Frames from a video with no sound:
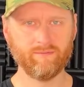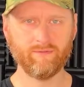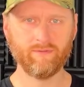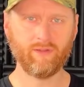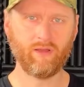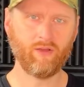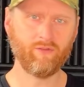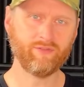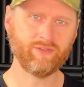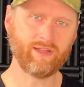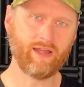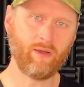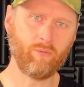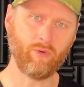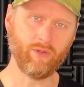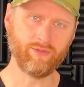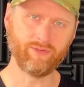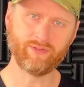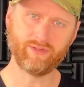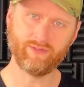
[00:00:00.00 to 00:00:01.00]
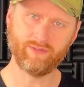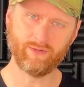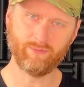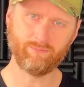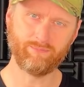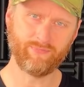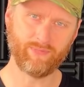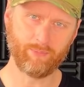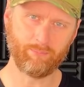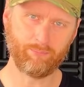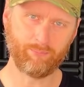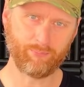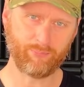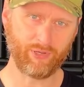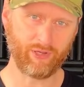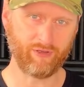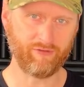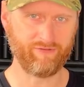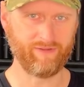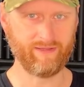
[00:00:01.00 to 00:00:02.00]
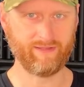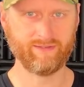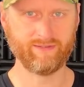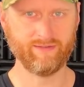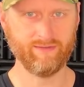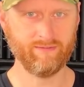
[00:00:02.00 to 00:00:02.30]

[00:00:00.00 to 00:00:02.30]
obviously I want the perfect